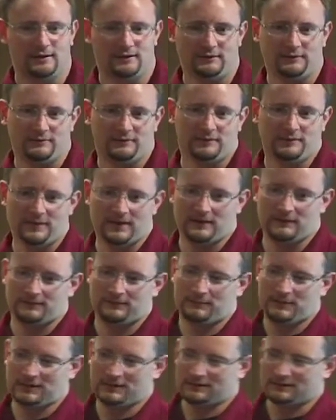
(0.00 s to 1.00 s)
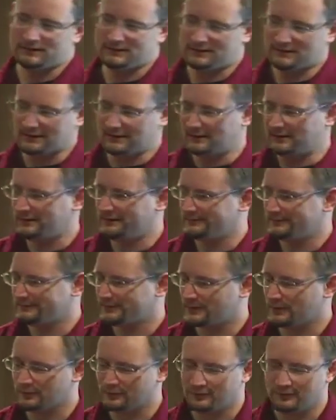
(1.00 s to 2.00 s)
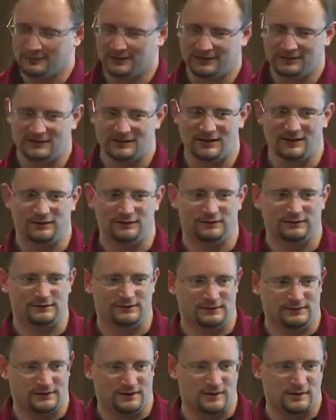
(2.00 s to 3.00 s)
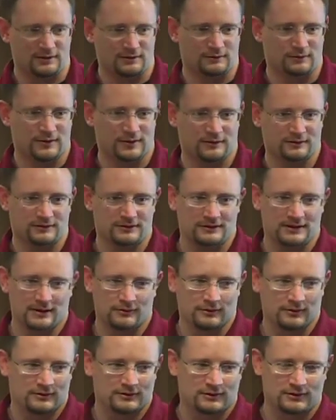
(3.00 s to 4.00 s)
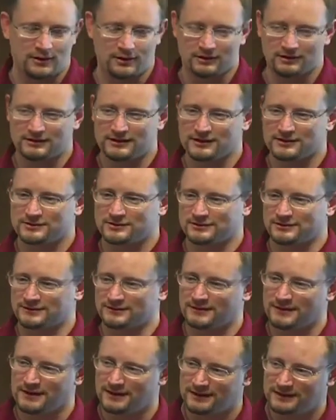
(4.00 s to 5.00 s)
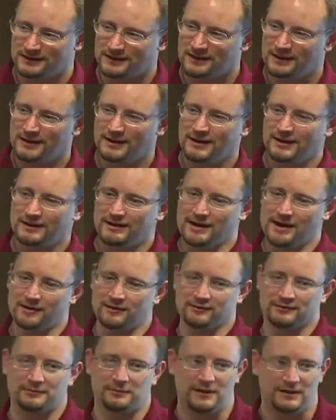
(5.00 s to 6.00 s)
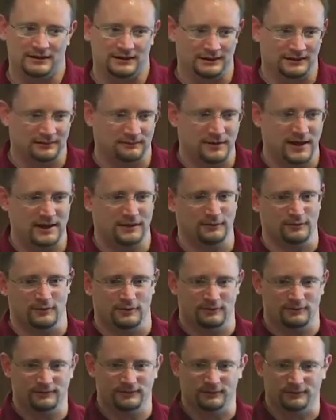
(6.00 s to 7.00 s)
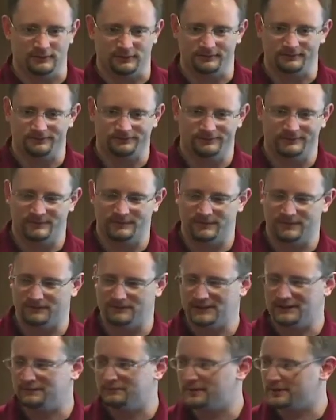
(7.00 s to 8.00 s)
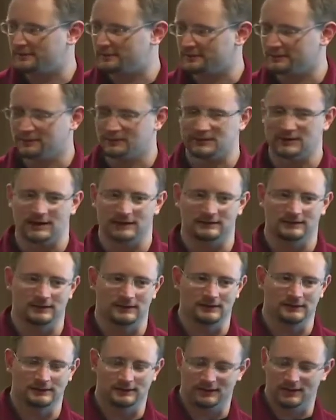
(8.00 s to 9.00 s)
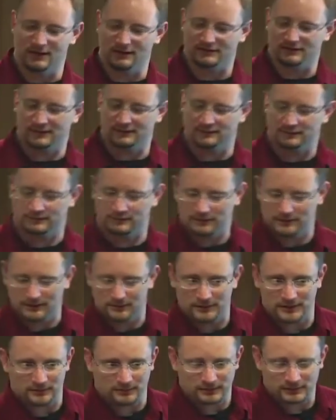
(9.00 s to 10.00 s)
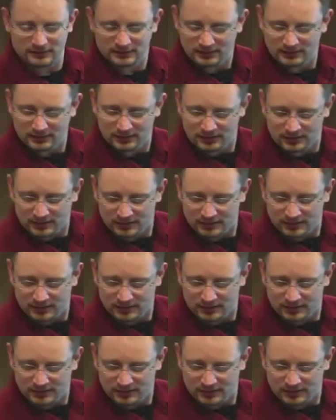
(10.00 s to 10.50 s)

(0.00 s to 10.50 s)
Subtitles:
you may have spent, let's say, $250,000 on the hardware, the network architecture, the design. Now you're spending payroll for 15 people to look at the content, or 20 people.